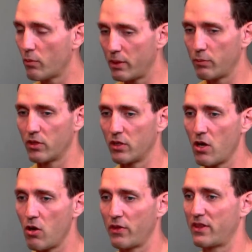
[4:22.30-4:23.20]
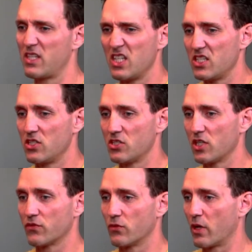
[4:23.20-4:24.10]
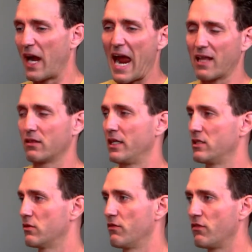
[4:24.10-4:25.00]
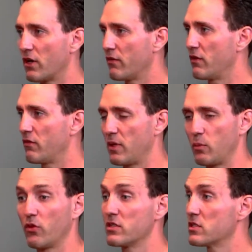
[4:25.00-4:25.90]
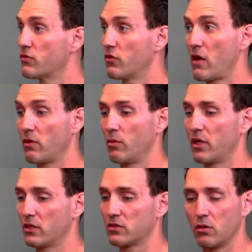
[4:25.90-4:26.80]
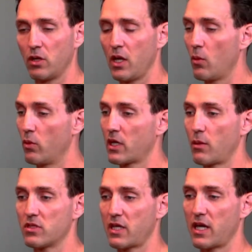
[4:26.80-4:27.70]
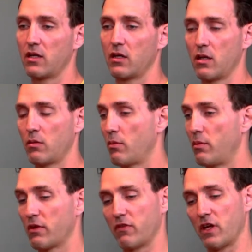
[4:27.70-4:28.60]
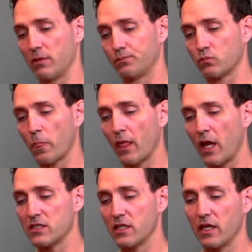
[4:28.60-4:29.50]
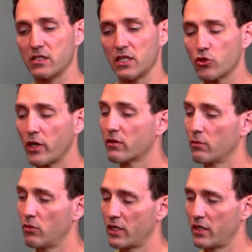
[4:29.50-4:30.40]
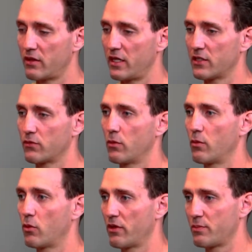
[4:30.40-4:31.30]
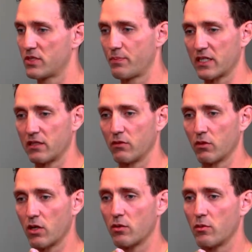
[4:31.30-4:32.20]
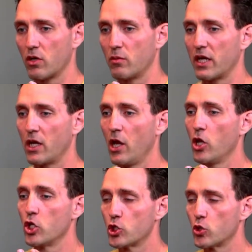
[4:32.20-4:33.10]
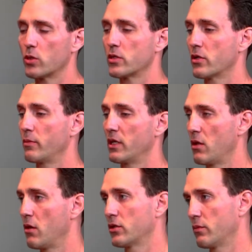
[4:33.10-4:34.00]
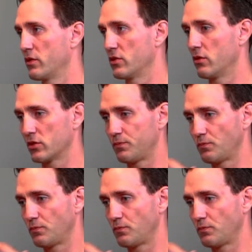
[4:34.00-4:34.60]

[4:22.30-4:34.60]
want people to know that this isn't just for athletes or very fit people, this is for everybody. So when it comes to that, I'm a big fan. As a trainer, I'm looking at things from more of the perspective of what are my short-term and long-term results.